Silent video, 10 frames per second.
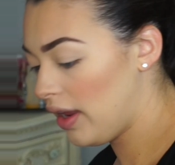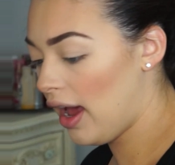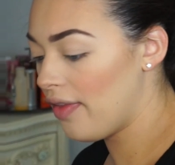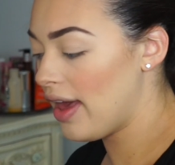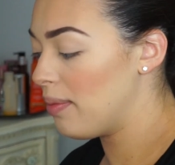
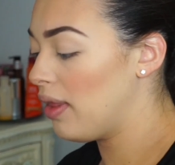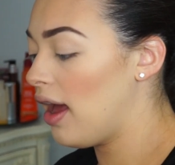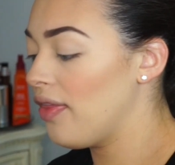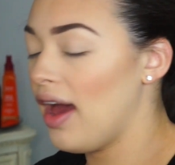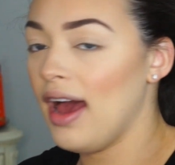how they
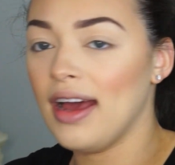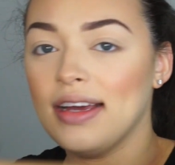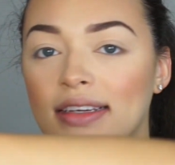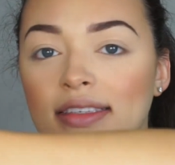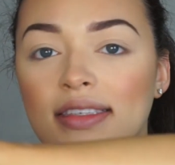apply on the
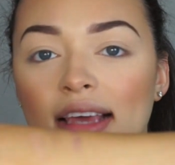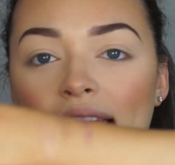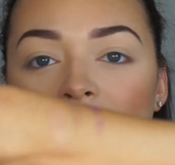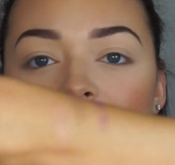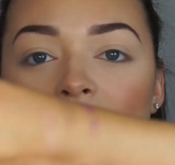eyes
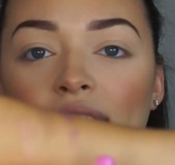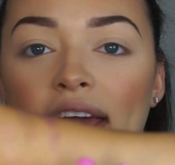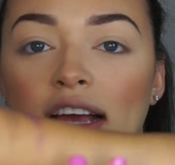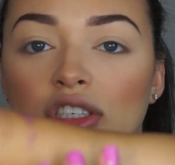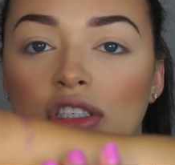and how they
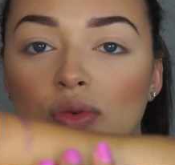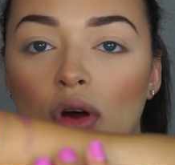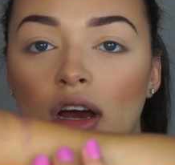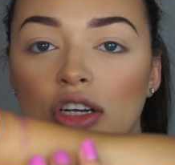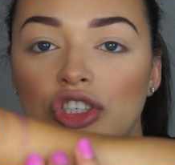actually
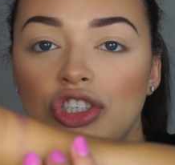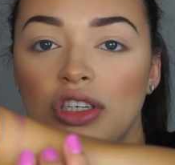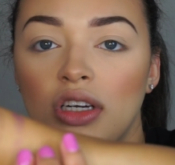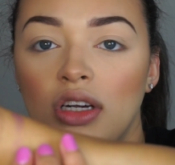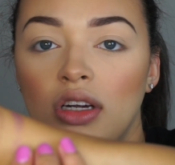swatch
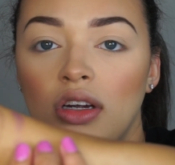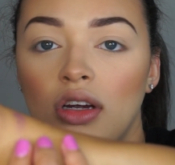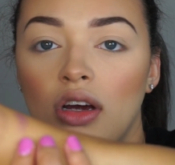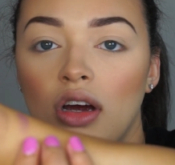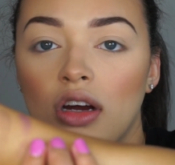
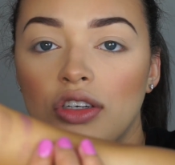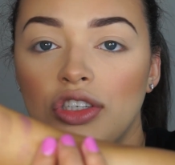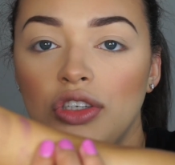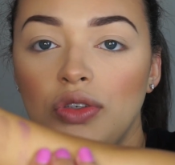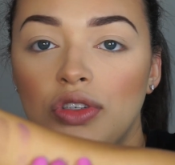are
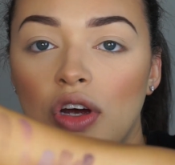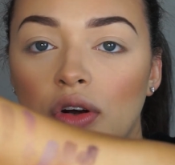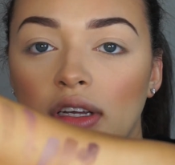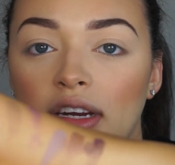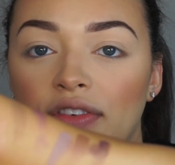2
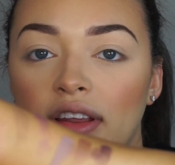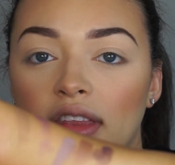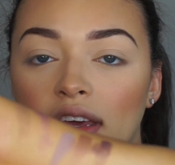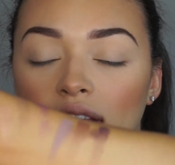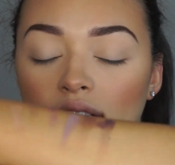totally different
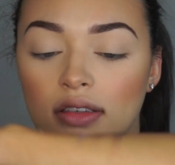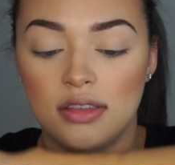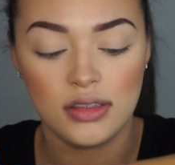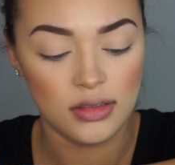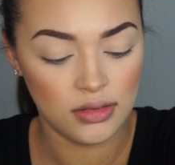
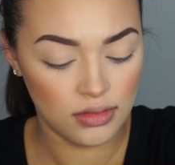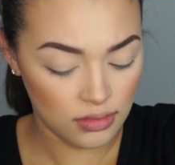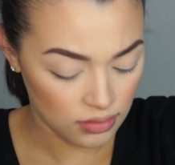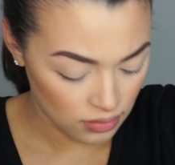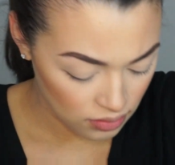things.
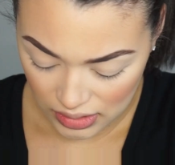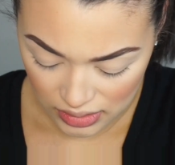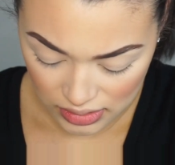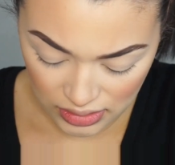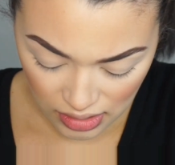
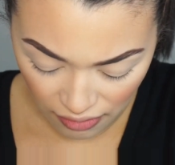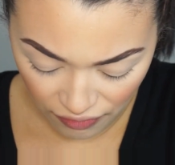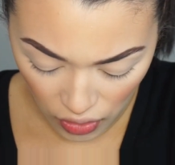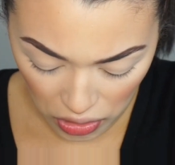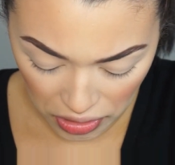So
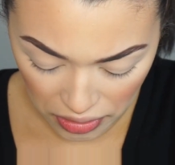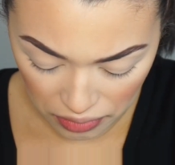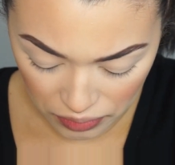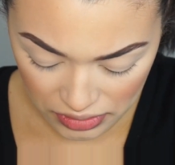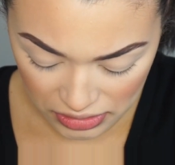far
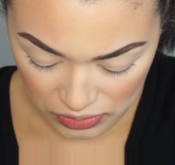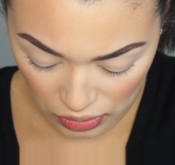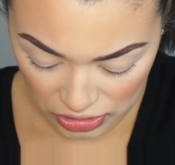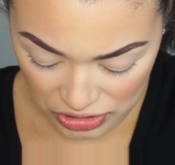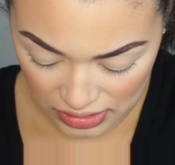with the
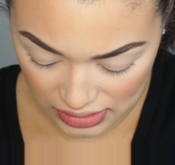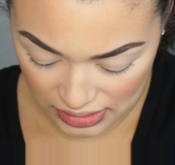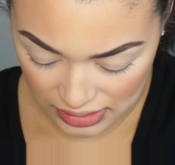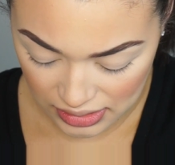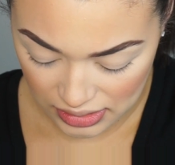
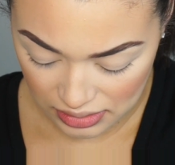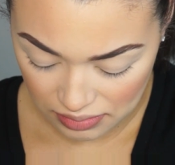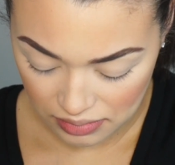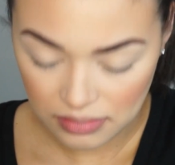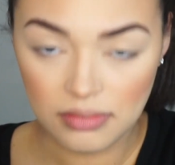swatches,
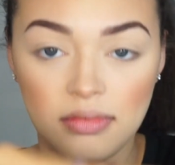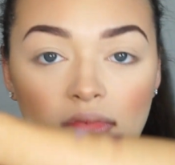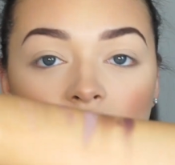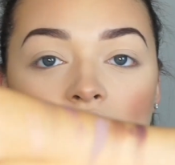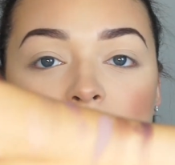
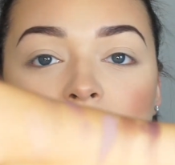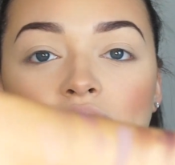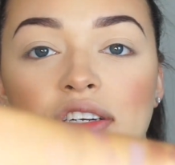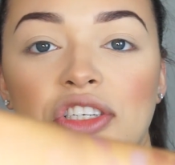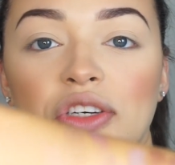I'm
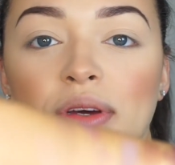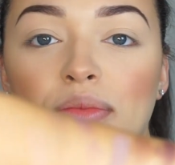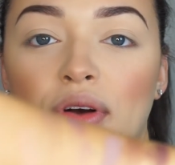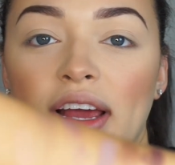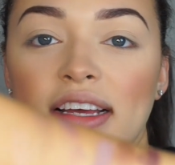not too
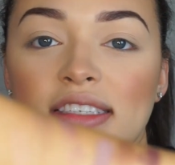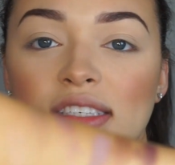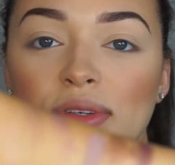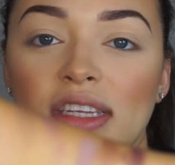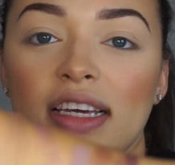
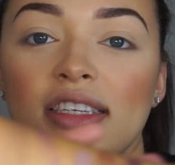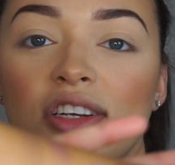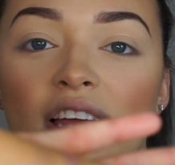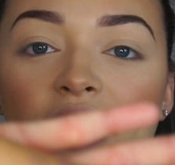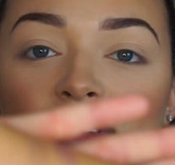impressed with these.
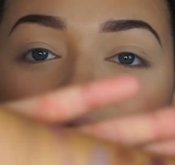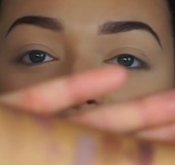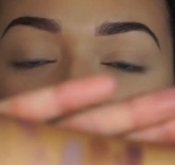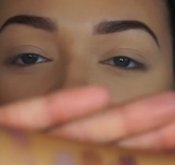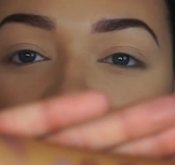They're like really
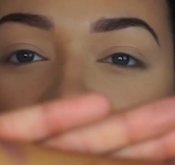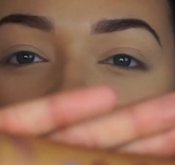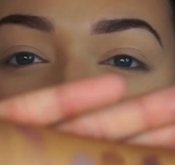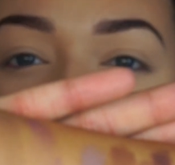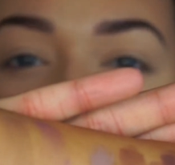
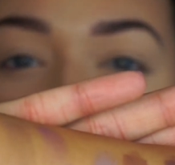sheer,